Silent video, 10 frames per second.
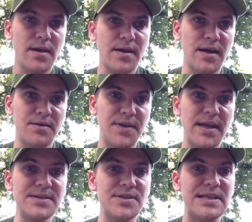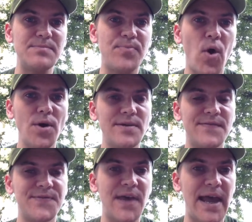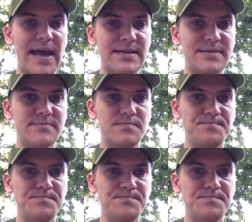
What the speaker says: Now, the interesting part of that